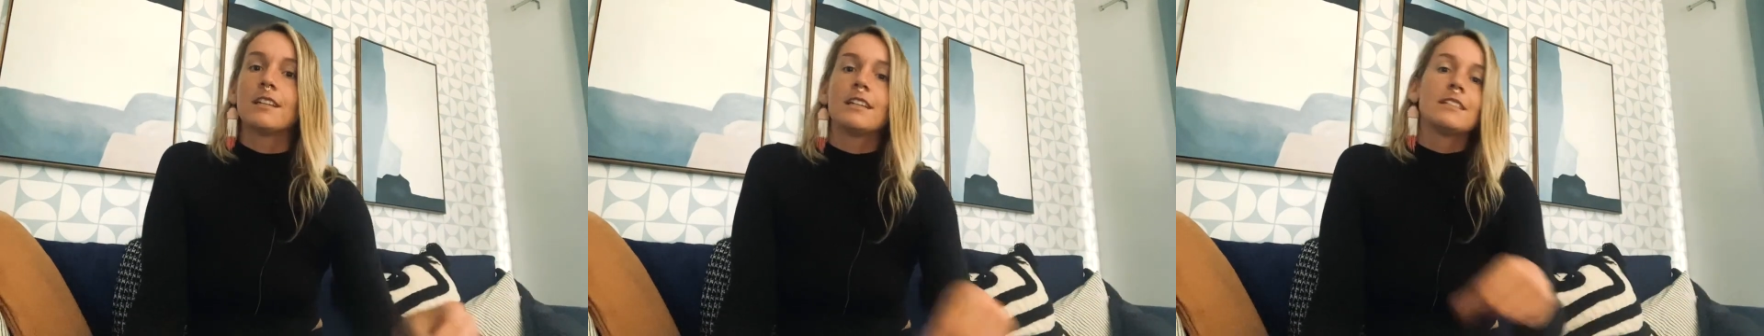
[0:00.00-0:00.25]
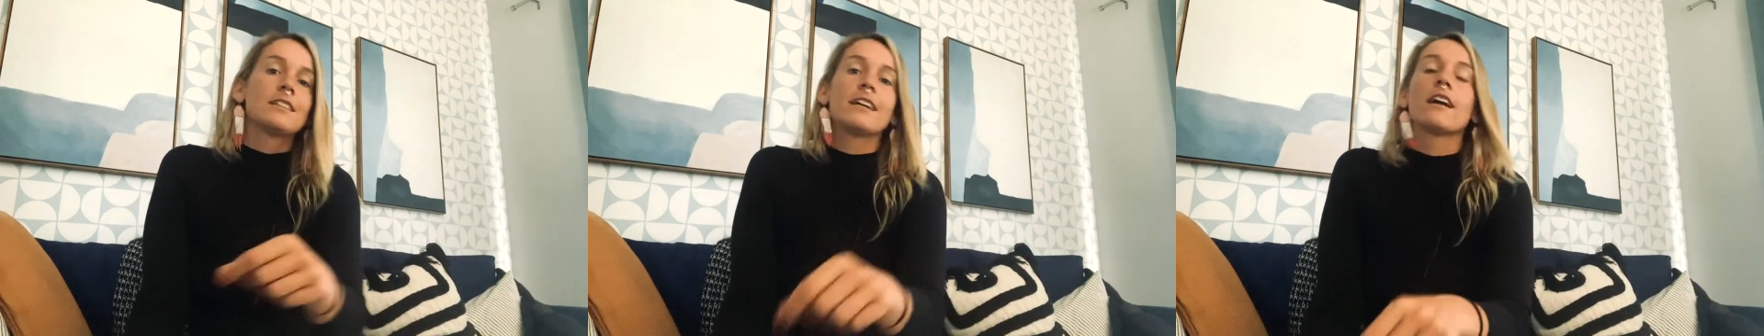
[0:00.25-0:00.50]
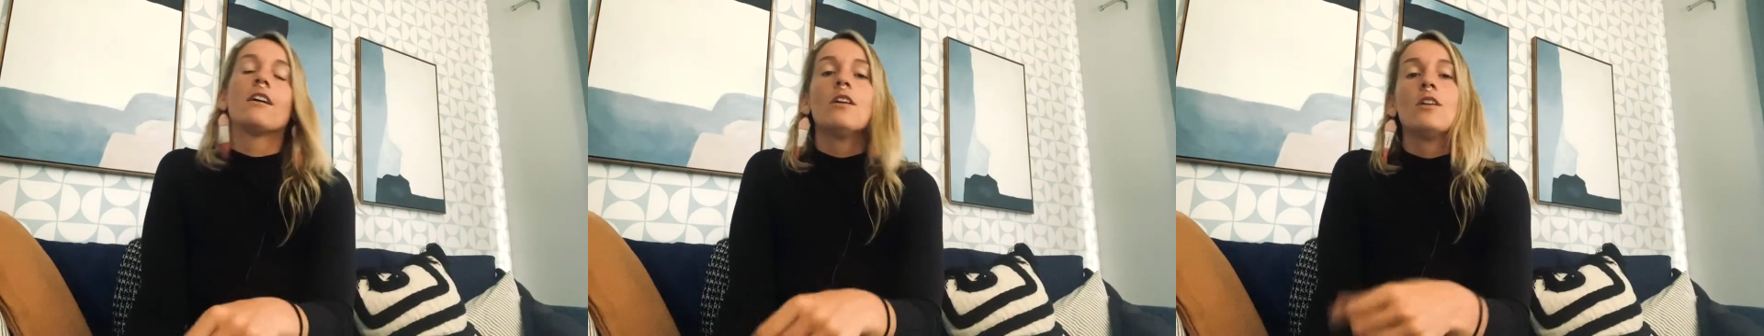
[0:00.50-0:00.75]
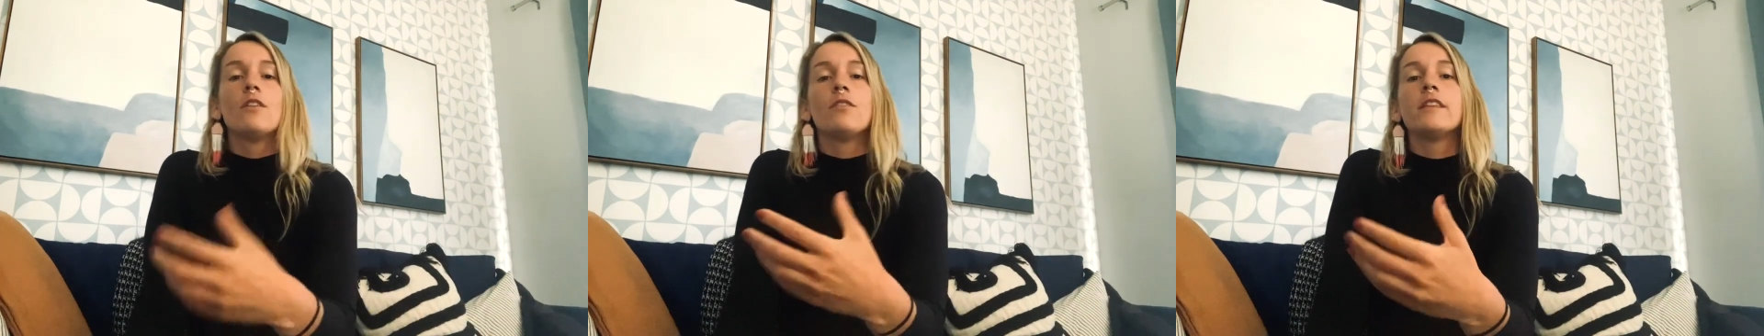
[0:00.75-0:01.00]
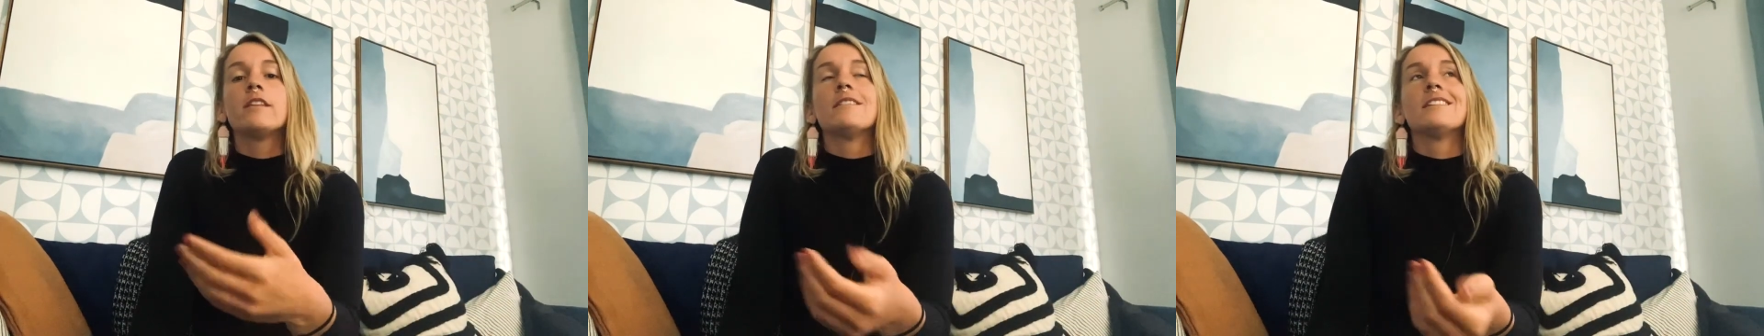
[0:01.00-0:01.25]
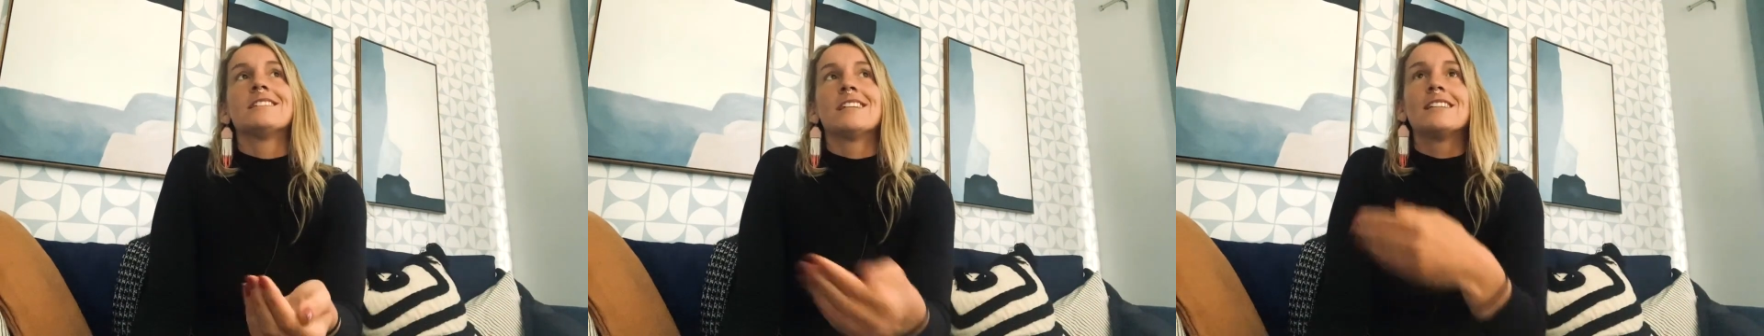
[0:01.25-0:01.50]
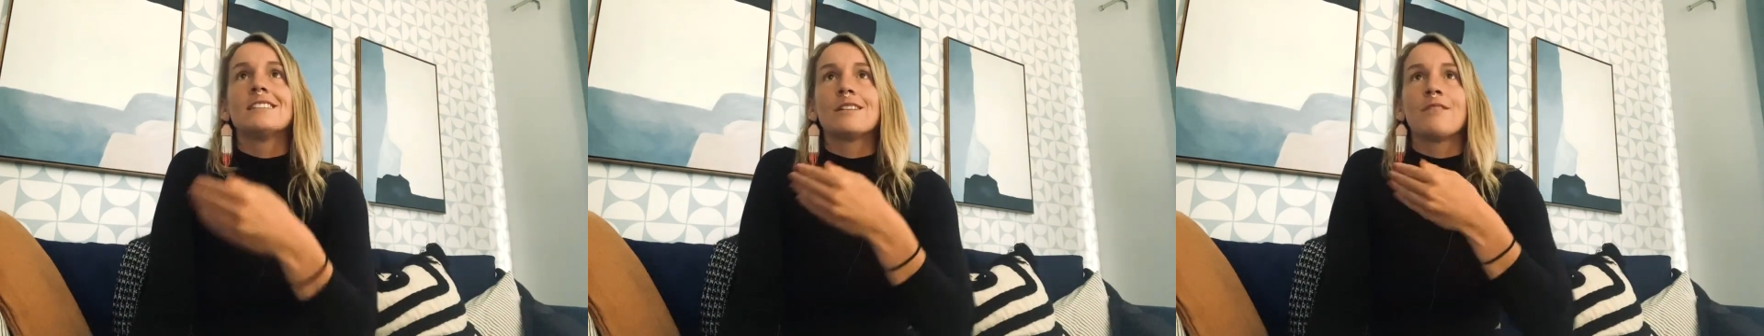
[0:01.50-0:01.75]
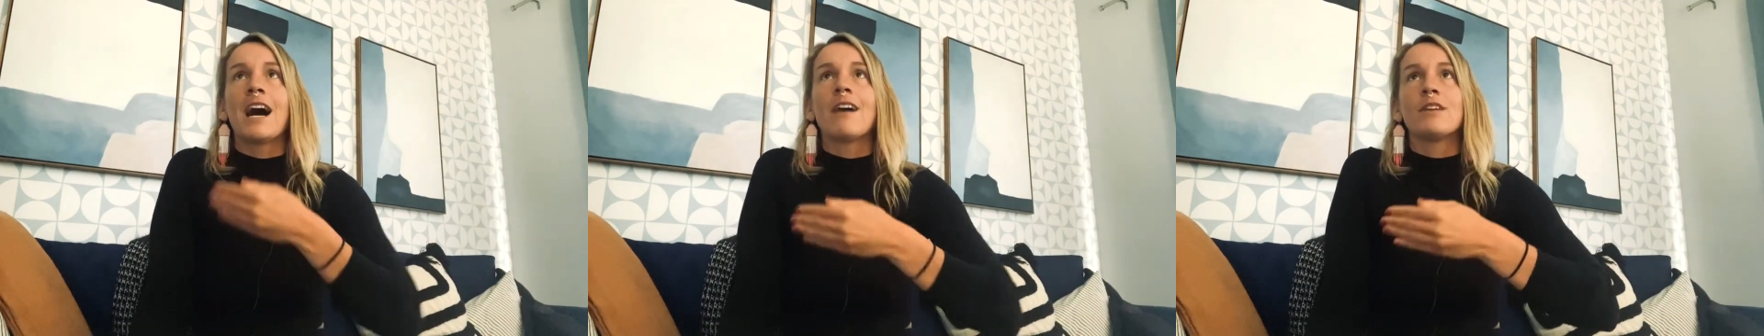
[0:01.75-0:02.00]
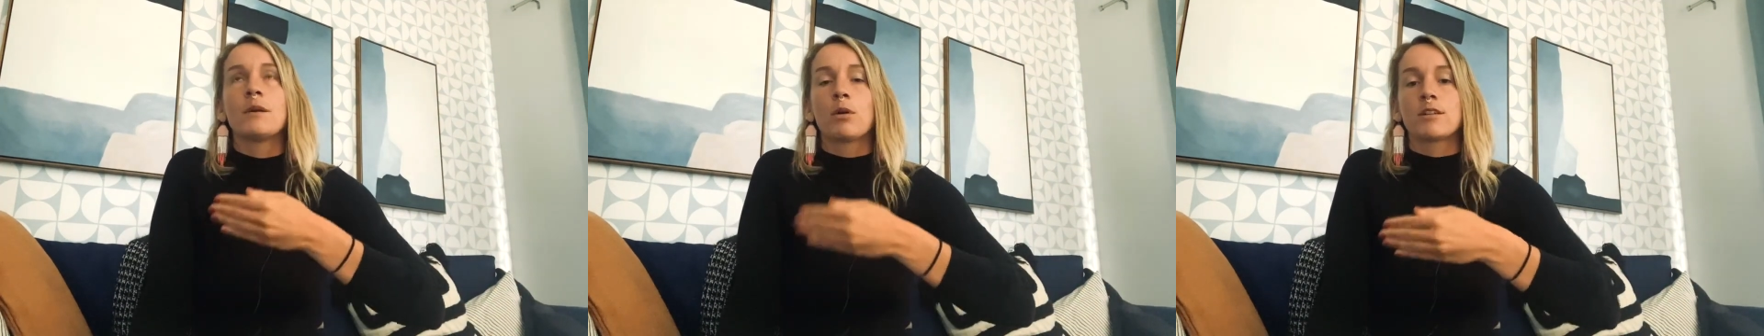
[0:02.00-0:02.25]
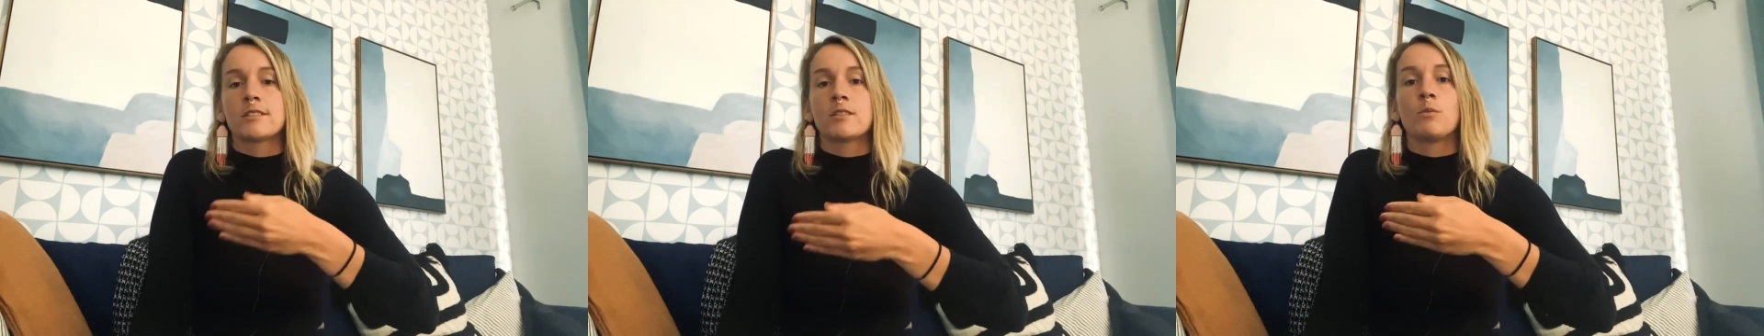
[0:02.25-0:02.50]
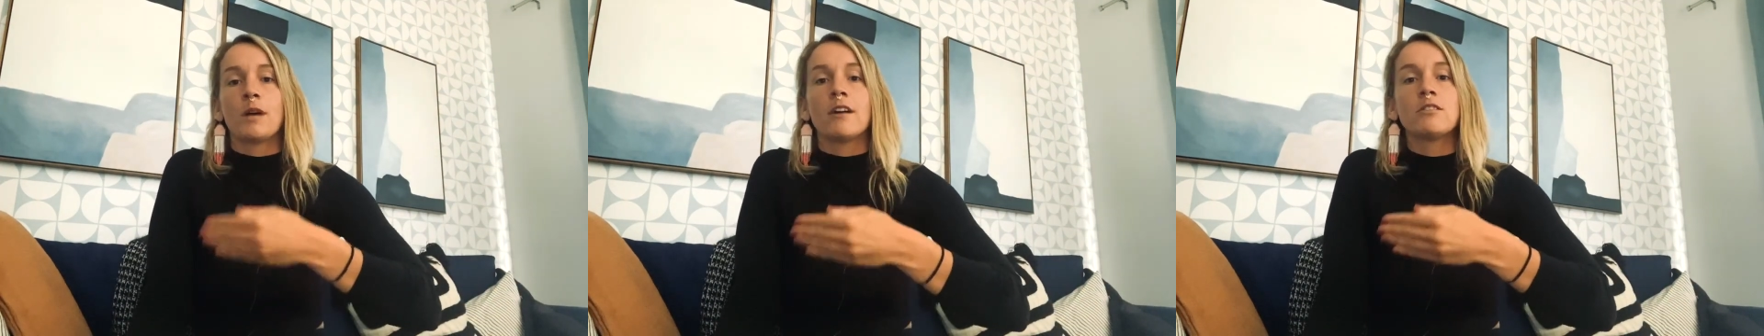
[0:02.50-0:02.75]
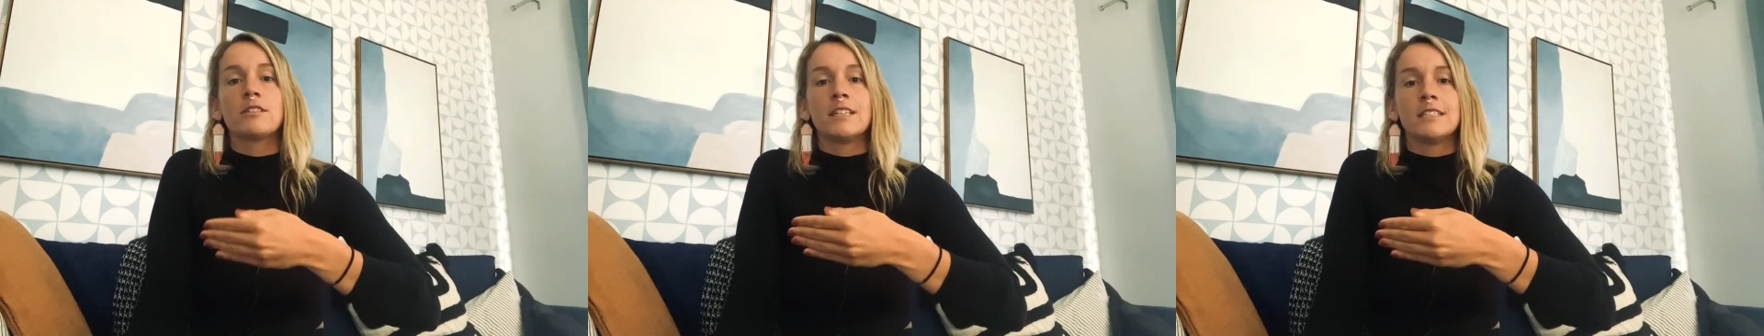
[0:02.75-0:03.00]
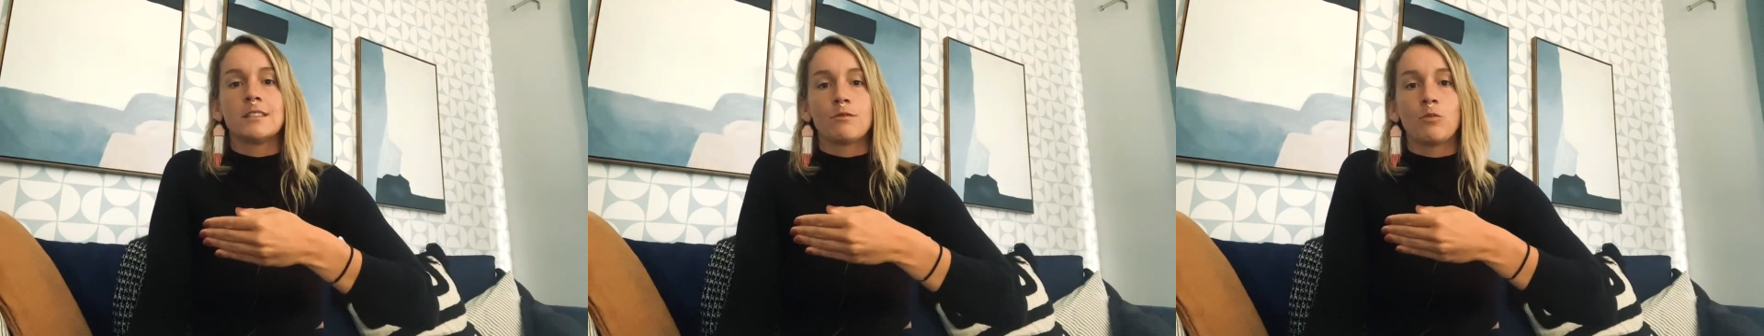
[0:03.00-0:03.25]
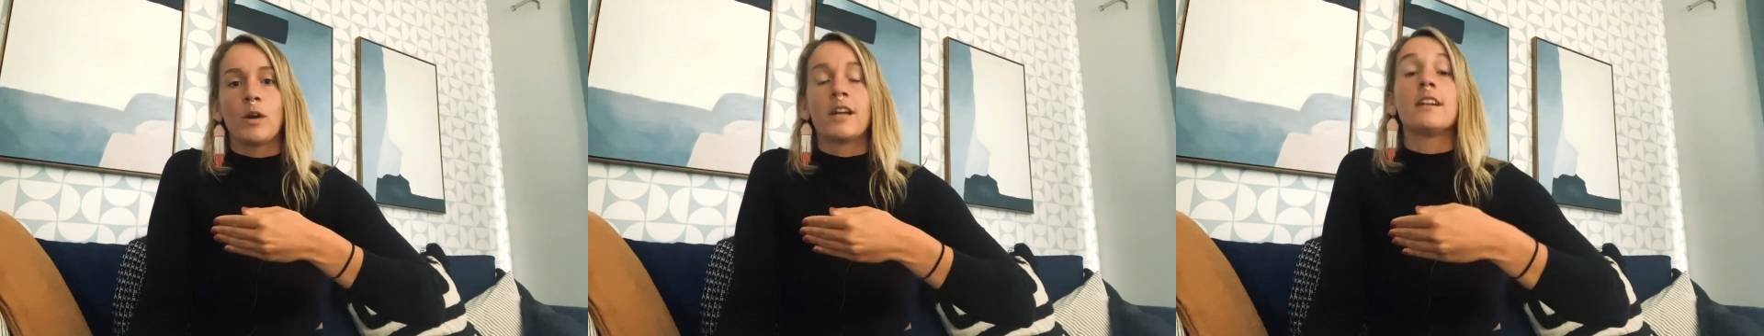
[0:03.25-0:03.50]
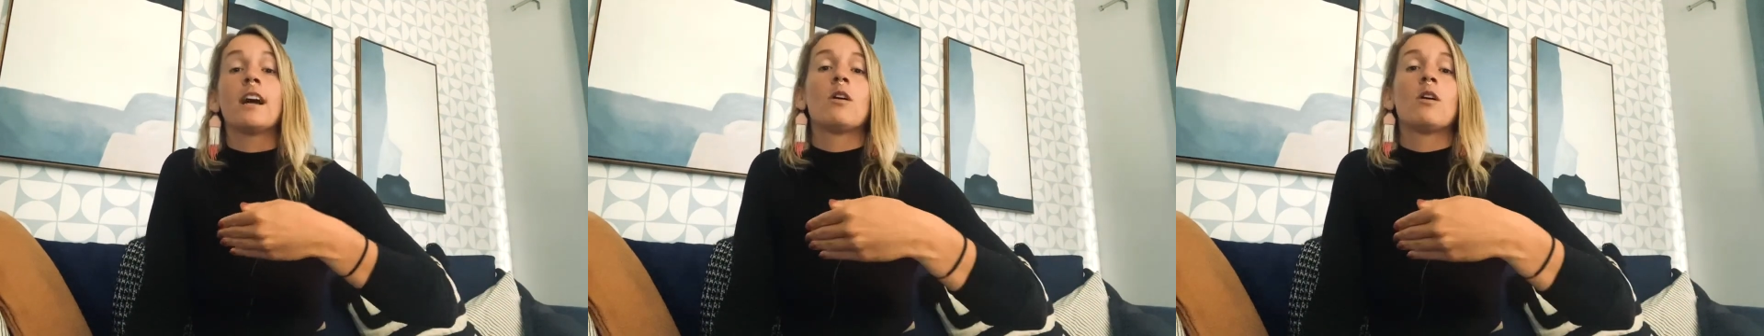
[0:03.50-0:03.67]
It's like the sense of having personal boundaries of when